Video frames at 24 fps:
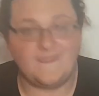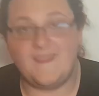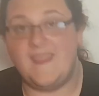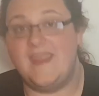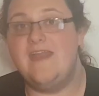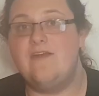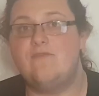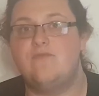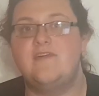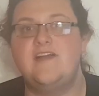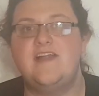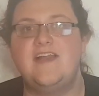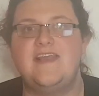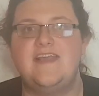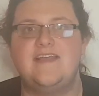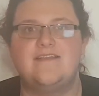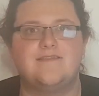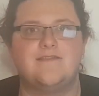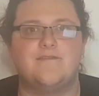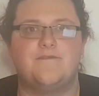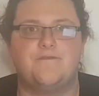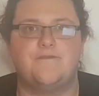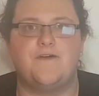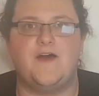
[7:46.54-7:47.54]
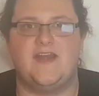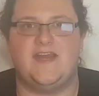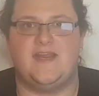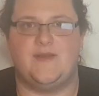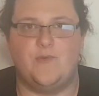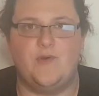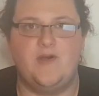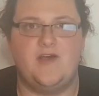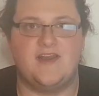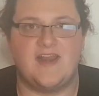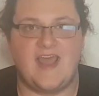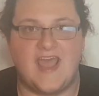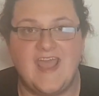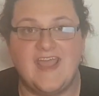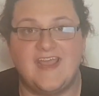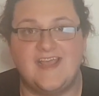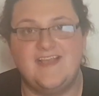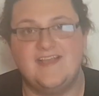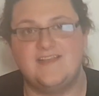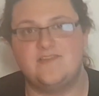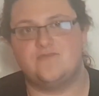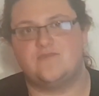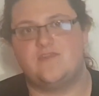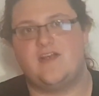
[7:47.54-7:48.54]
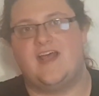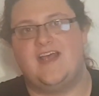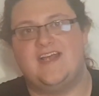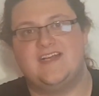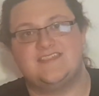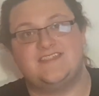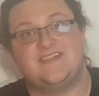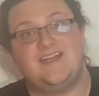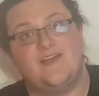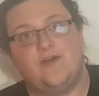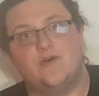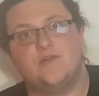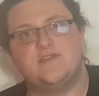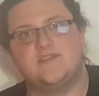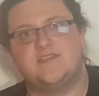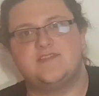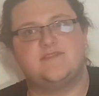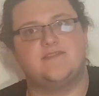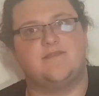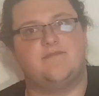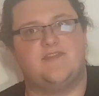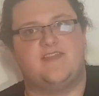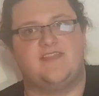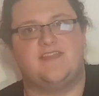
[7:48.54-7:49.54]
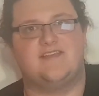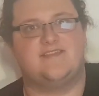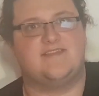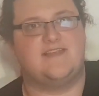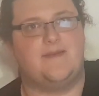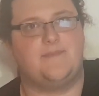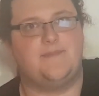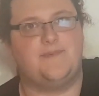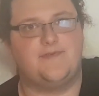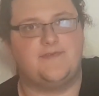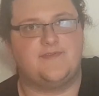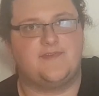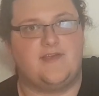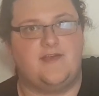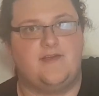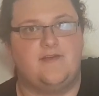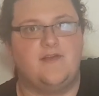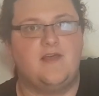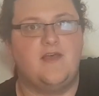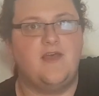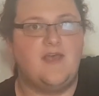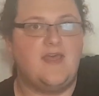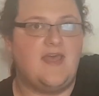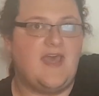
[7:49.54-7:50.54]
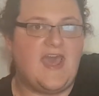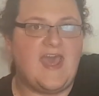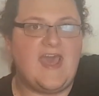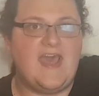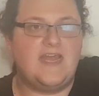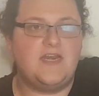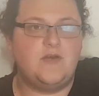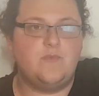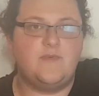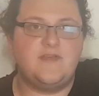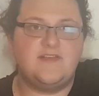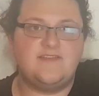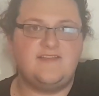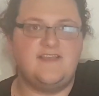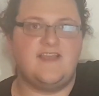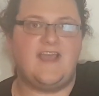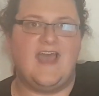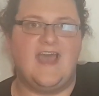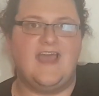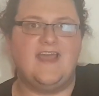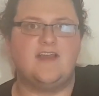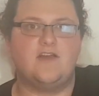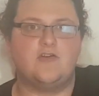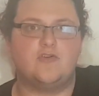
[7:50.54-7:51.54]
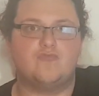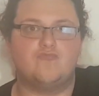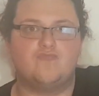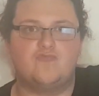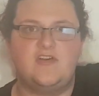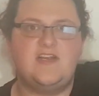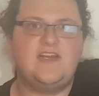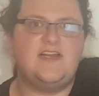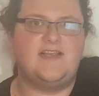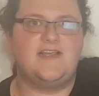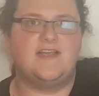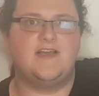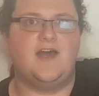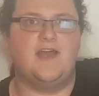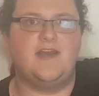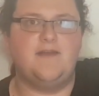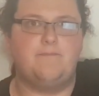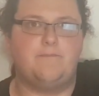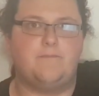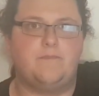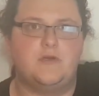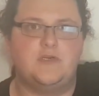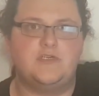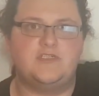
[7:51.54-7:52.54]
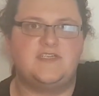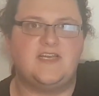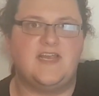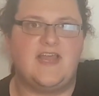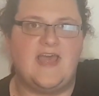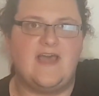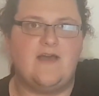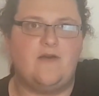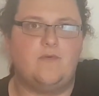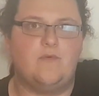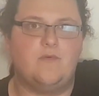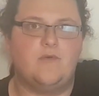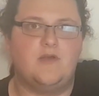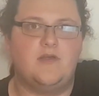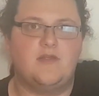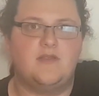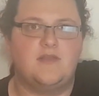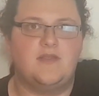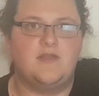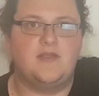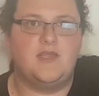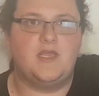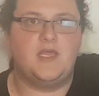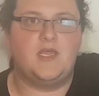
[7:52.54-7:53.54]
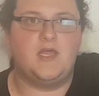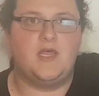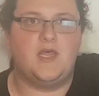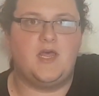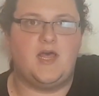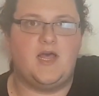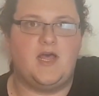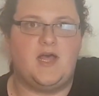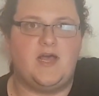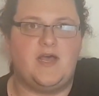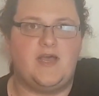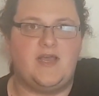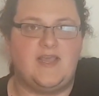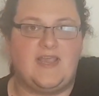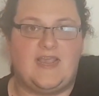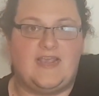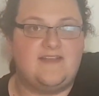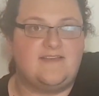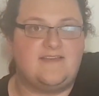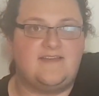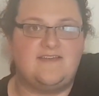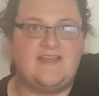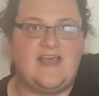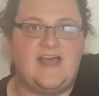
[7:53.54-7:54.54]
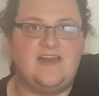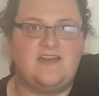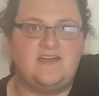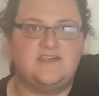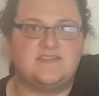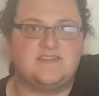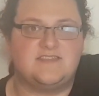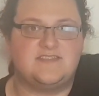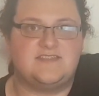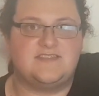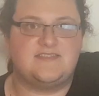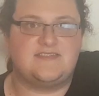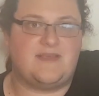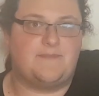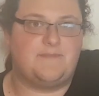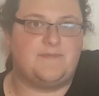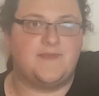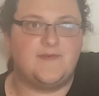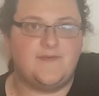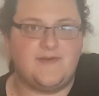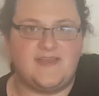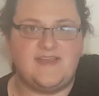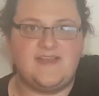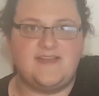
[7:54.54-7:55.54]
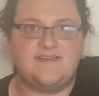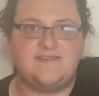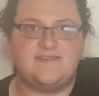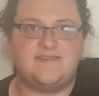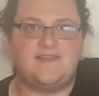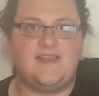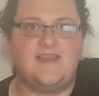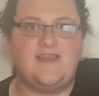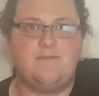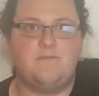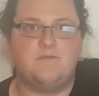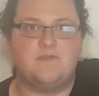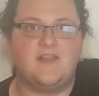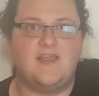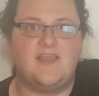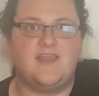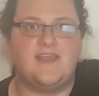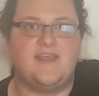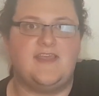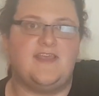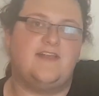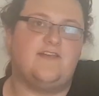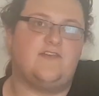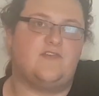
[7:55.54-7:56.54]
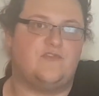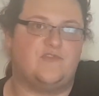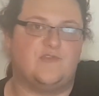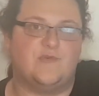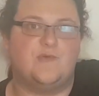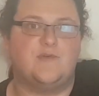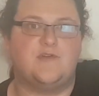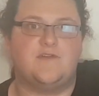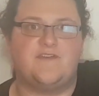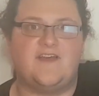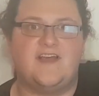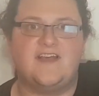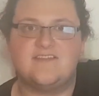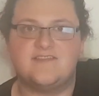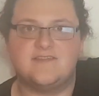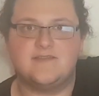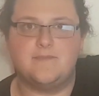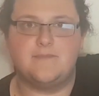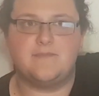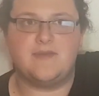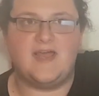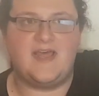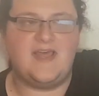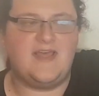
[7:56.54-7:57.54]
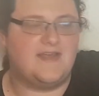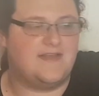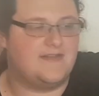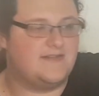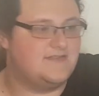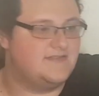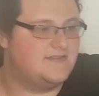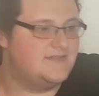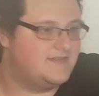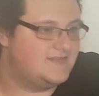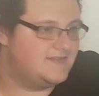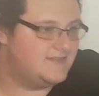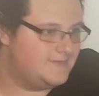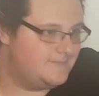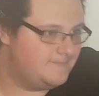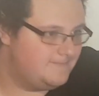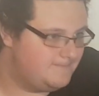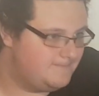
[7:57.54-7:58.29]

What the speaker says: It really is a funny word. Hank is actually onto something this episode. And we see Hank really kind of pushing out his intelligence this episode. He seems like he sort of has some plans.